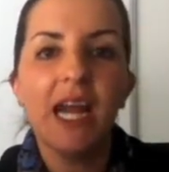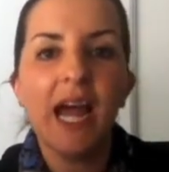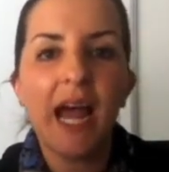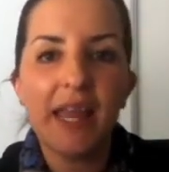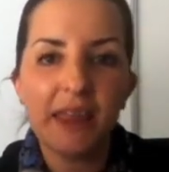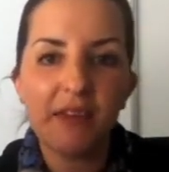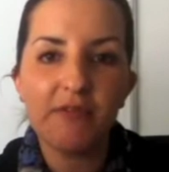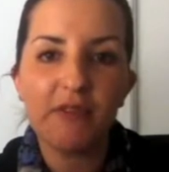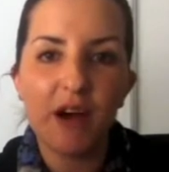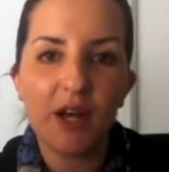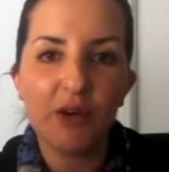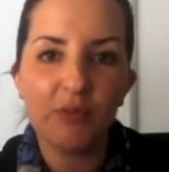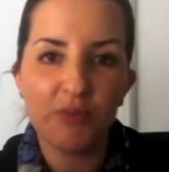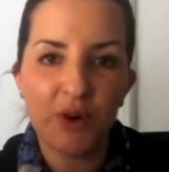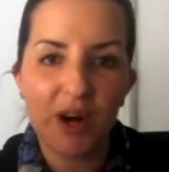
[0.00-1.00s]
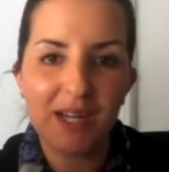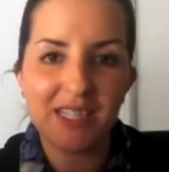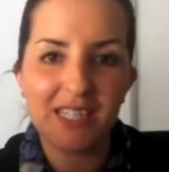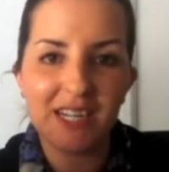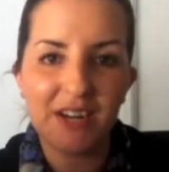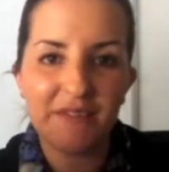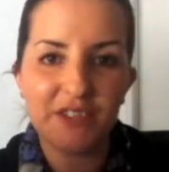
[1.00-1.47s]
and the final price
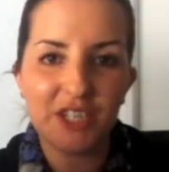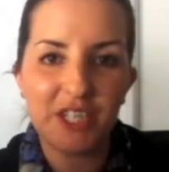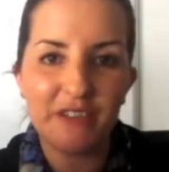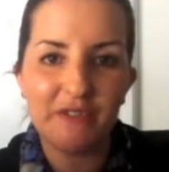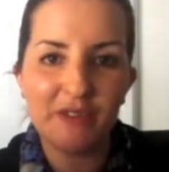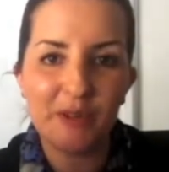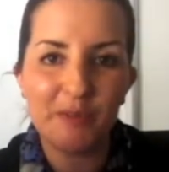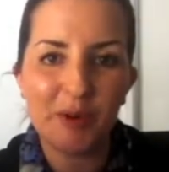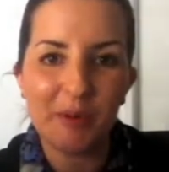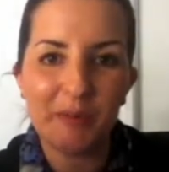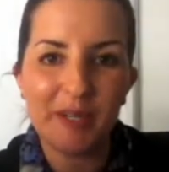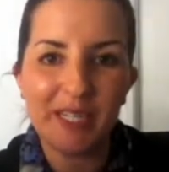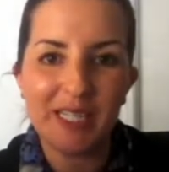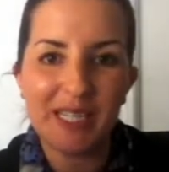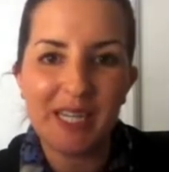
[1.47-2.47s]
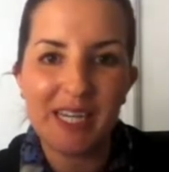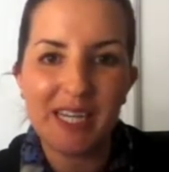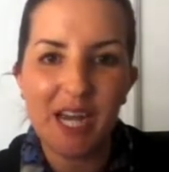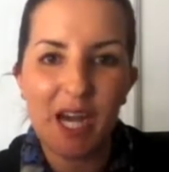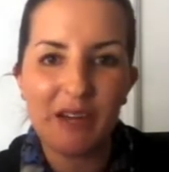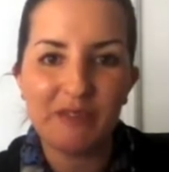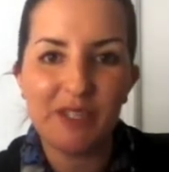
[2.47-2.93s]
that I've achieved for the properties that
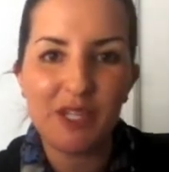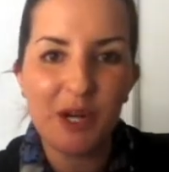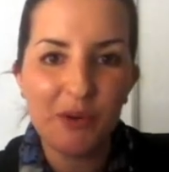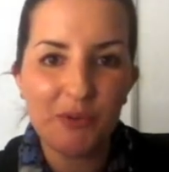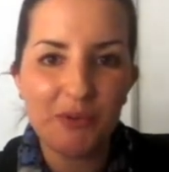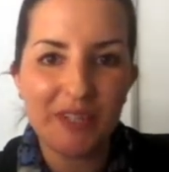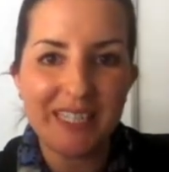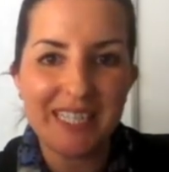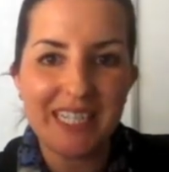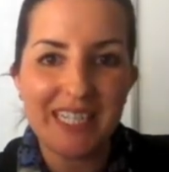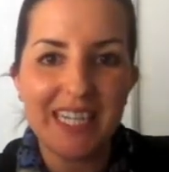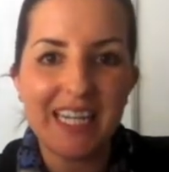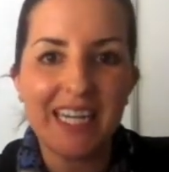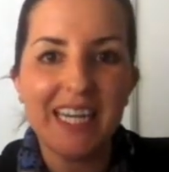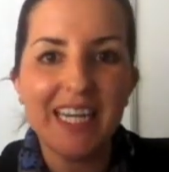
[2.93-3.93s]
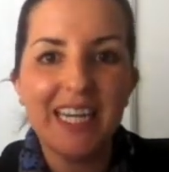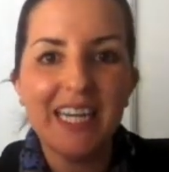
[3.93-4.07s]
I've sold recently.